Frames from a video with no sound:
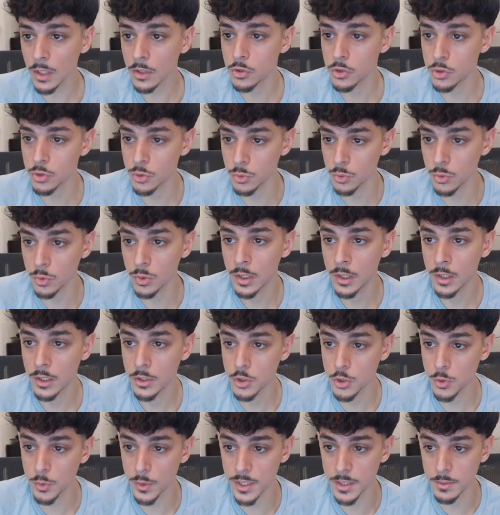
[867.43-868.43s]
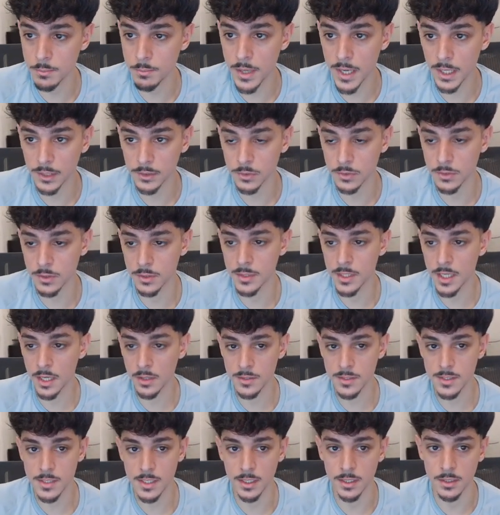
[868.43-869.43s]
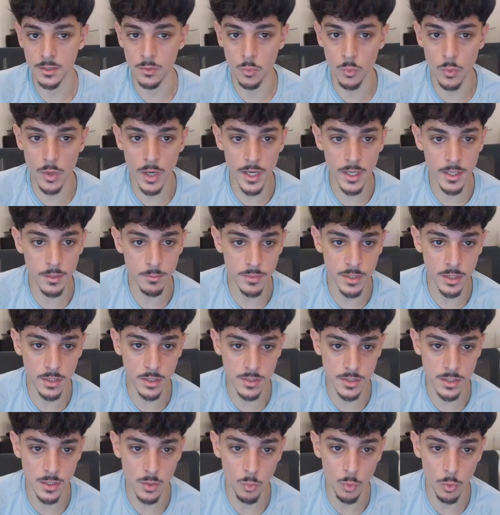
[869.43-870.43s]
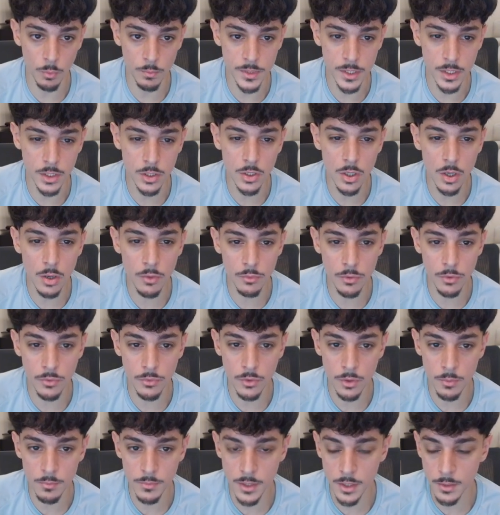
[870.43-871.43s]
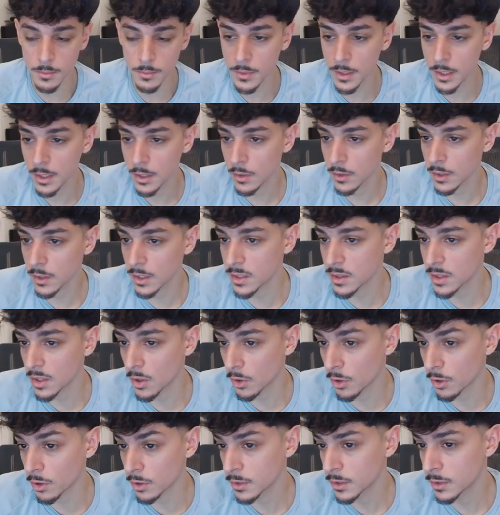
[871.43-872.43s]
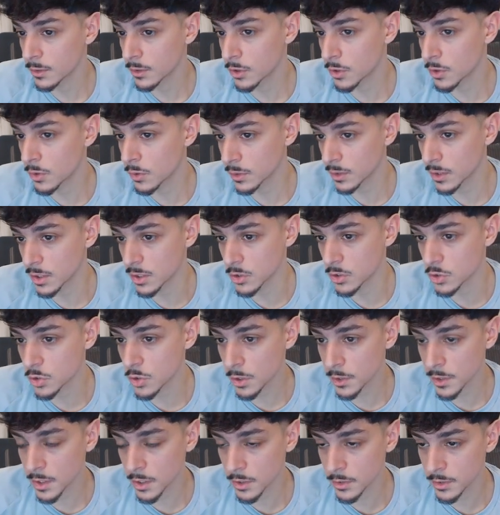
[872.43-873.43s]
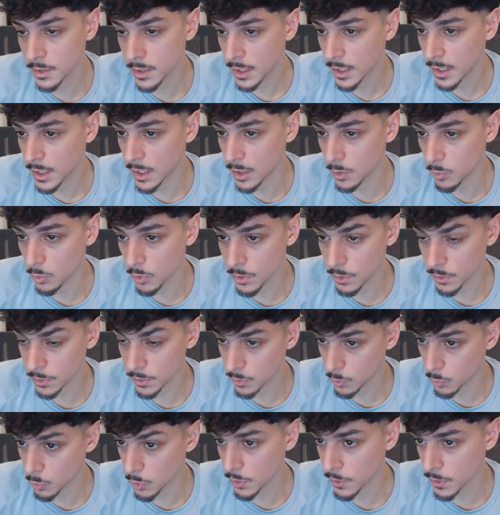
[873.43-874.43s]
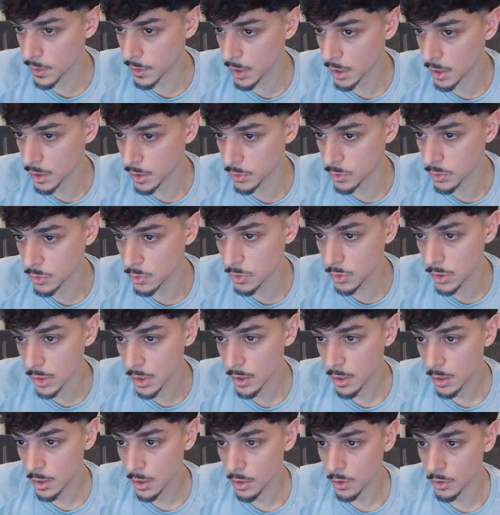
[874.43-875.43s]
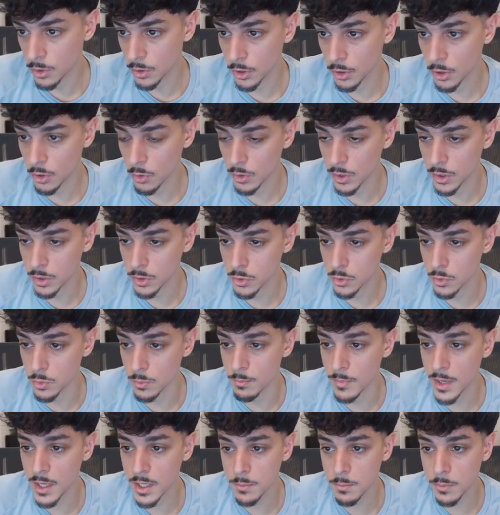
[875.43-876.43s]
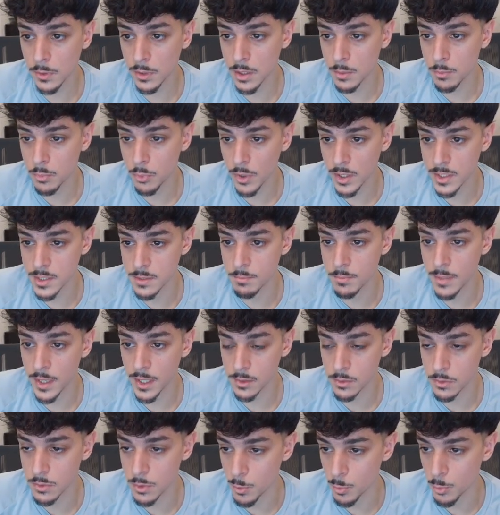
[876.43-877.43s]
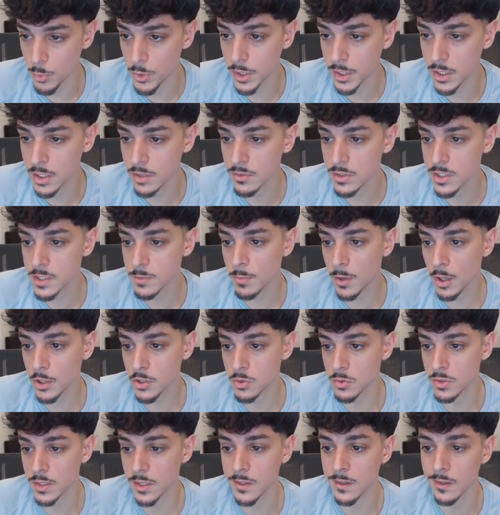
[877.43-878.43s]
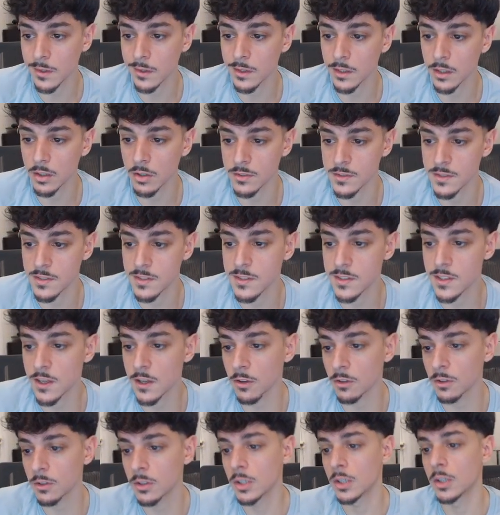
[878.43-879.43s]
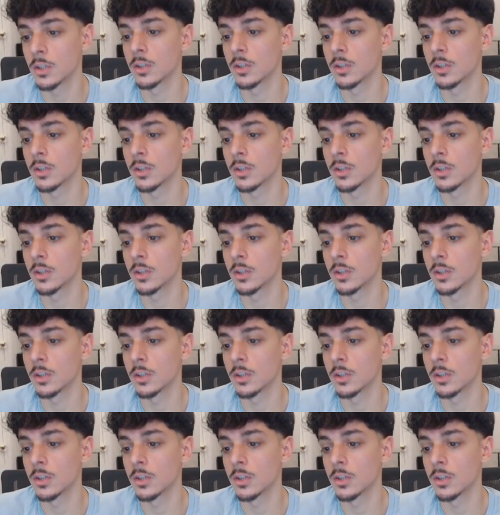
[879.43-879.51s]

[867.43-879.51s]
to trade back to the downside. Why? Because there will be cover from them. Okay, they are currently in drawdown, and what are they going to do? They're going to manipulate price back to their break-even spot so they can click on sell,